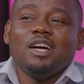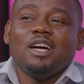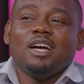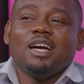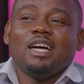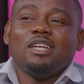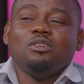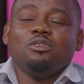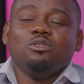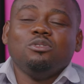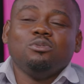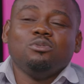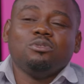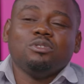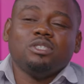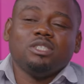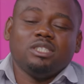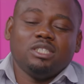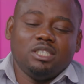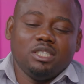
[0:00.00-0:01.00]
I don't know,
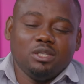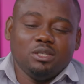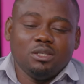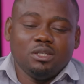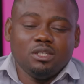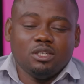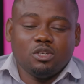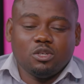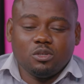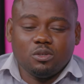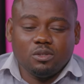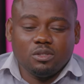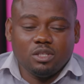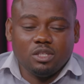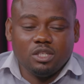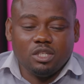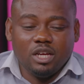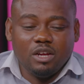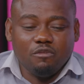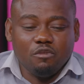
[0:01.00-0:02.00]
the
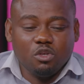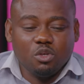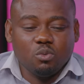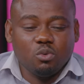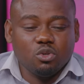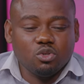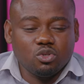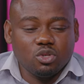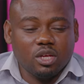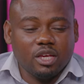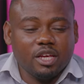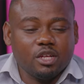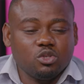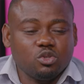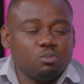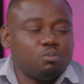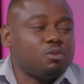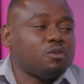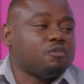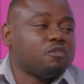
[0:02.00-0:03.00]
level you want to get
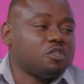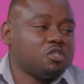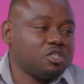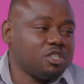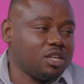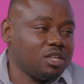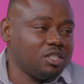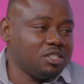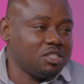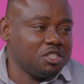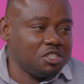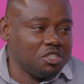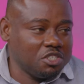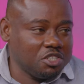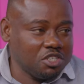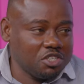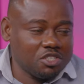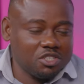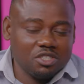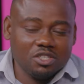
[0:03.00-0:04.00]
to professionally in a
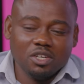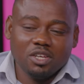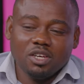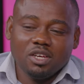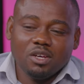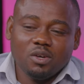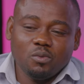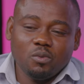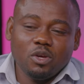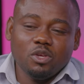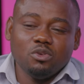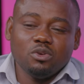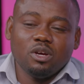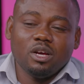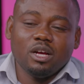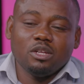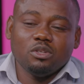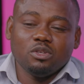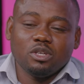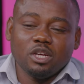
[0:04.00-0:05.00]
niche, where you
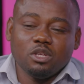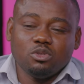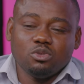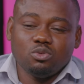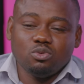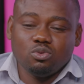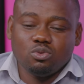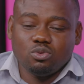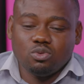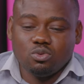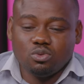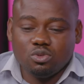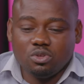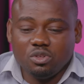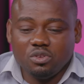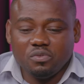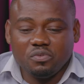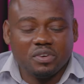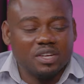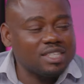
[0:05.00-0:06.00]
get through to the
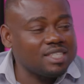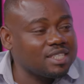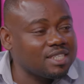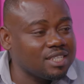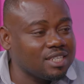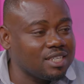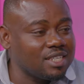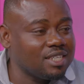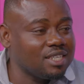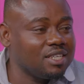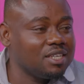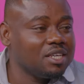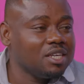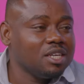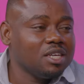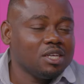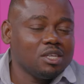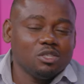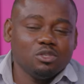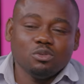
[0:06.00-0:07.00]
university,
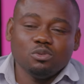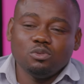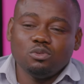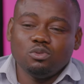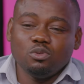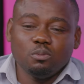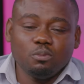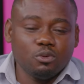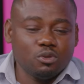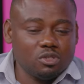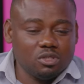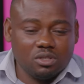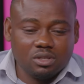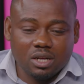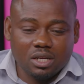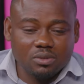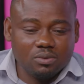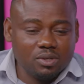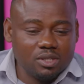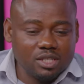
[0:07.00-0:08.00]
you do
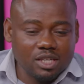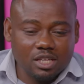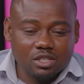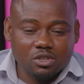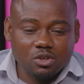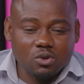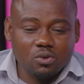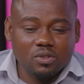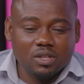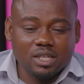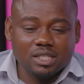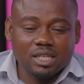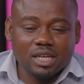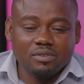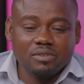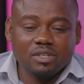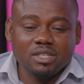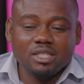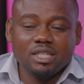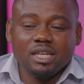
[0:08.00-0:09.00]
postgraduate and all that, and
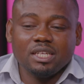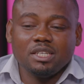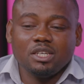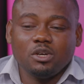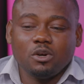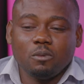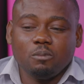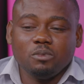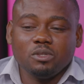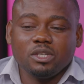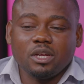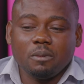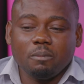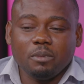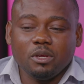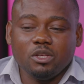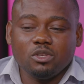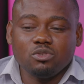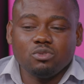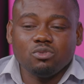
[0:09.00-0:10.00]
register in a company that
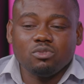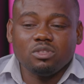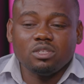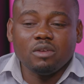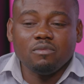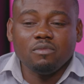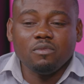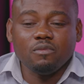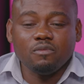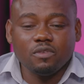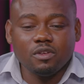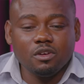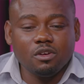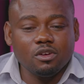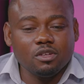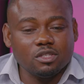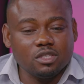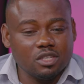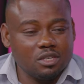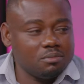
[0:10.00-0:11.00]
pays you 7
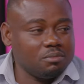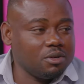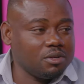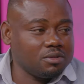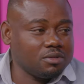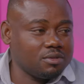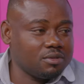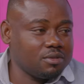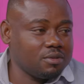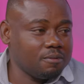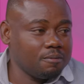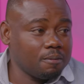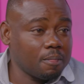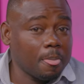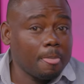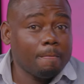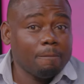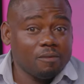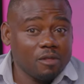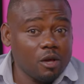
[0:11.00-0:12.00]
figures a month.
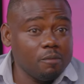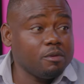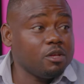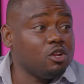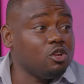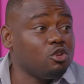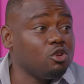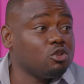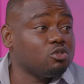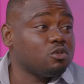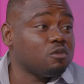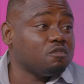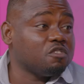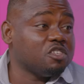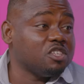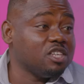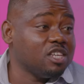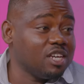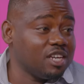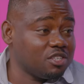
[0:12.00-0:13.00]
That'd be a lot of
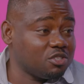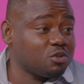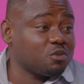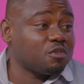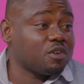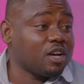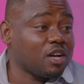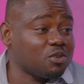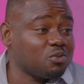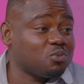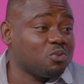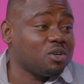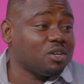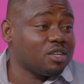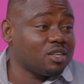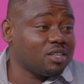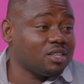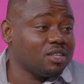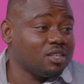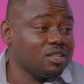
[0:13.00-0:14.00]
years of hard work.